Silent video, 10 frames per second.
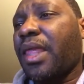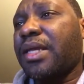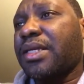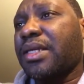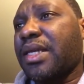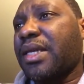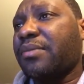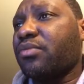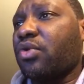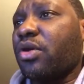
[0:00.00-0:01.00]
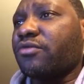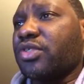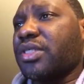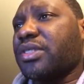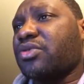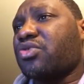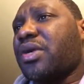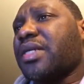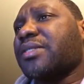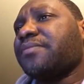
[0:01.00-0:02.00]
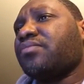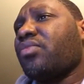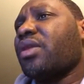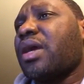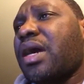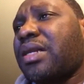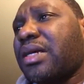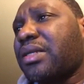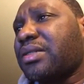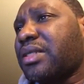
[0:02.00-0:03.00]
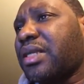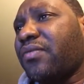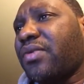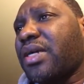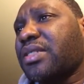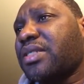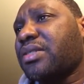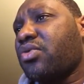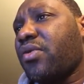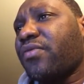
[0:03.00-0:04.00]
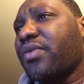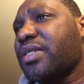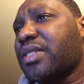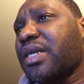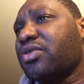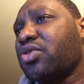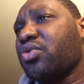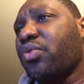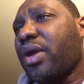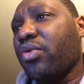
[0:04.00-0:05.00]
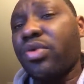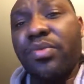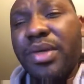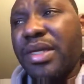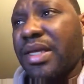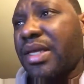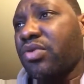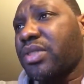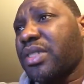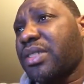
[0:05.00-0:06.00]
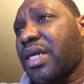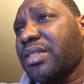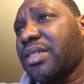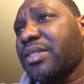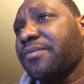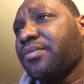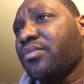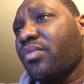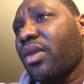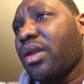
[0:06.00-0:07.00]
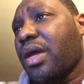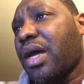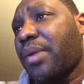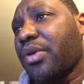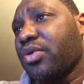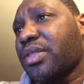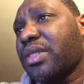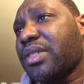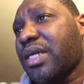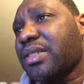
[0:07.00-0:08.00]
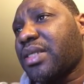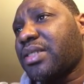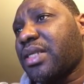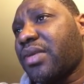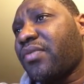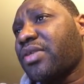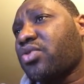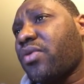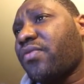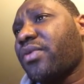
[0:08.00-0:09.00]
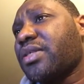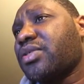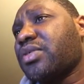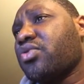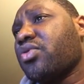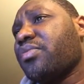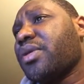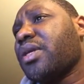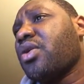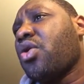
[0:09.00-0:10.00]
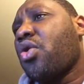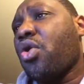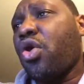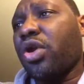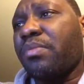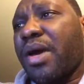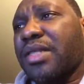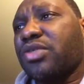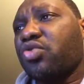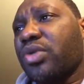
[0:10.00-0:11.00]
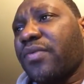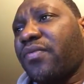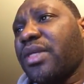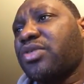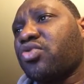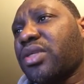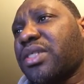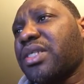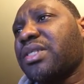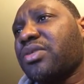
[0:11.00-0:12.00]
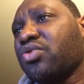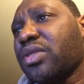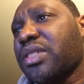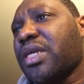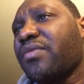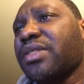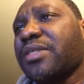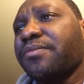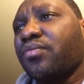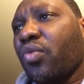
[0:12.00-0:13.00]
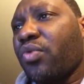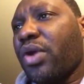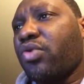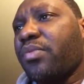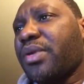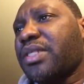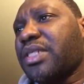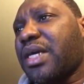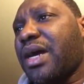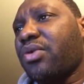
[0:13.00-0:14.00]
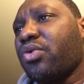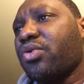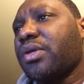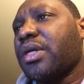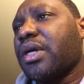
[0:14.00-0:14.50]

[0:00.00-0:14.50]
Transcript: in the name of Jesus Christ. Other deliverance conference schedule, we are going to be in Houston, Texas. Houston, Texas deliverance conference is going to be on March 25th, 26th, and 27th. We are going to be in Chicago